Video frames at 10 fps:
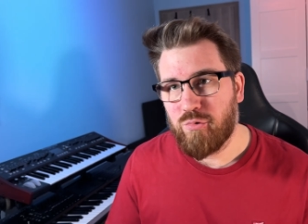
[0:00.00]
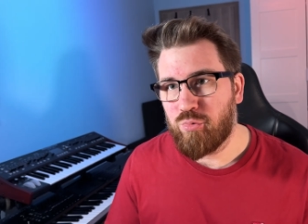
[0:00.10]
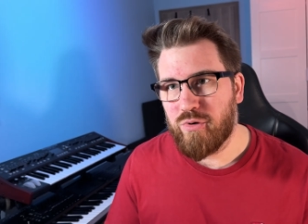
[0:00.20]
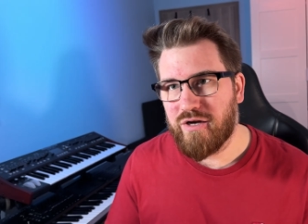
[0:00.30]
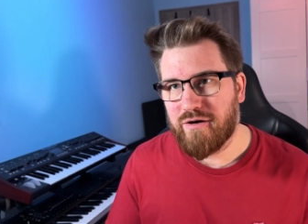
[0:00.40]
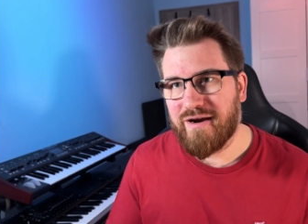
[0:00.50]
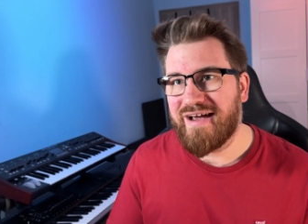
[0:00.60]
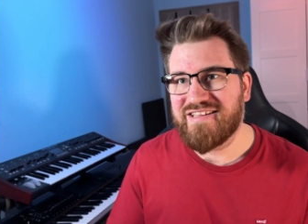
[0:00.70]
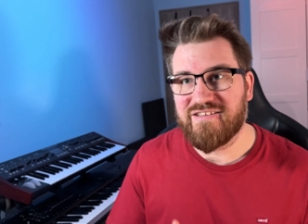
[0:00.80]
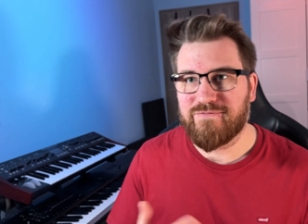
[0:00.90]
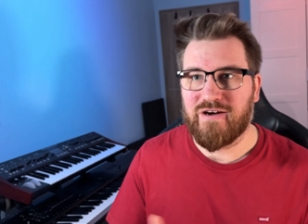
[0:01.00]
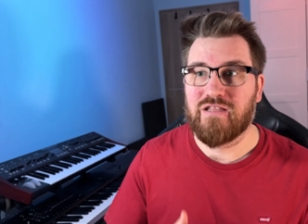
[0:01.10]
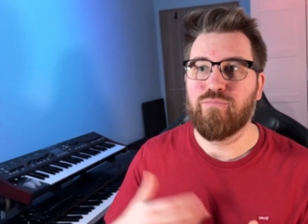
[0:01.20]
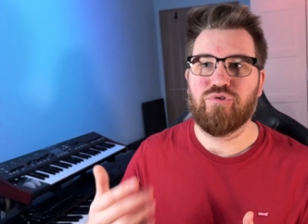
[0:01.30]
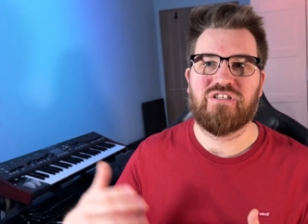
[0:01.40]
where I
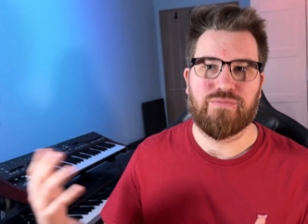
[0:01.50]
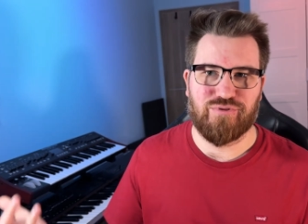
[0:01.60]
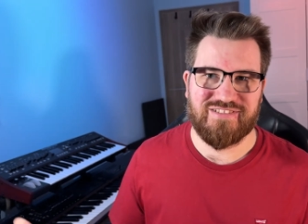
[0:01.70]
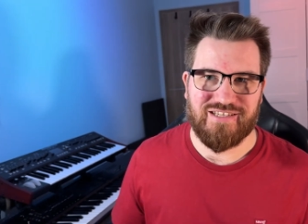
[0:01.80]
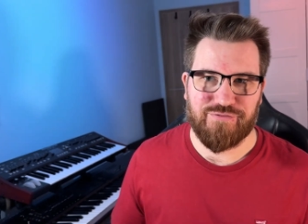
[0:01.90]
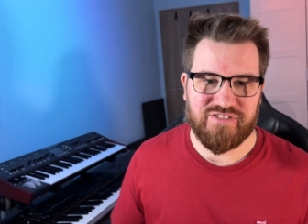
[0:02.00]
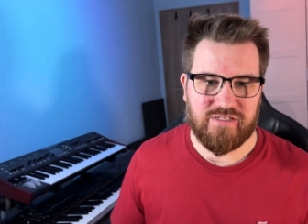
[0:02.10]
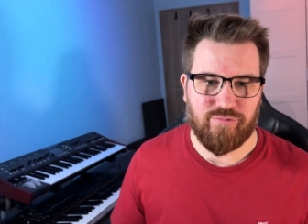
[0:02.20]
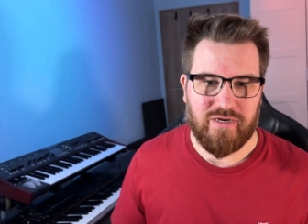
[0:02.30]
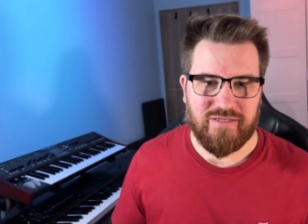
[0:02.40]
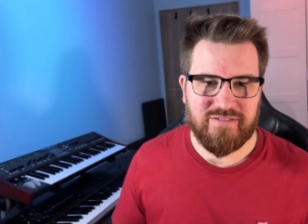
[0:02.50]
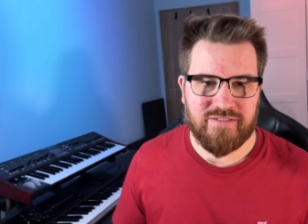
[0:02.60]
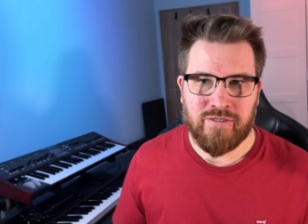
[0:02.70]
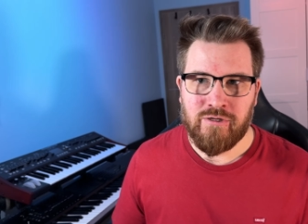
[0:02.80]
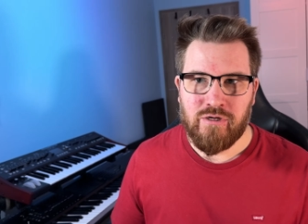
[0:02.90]
define multiple servers at once.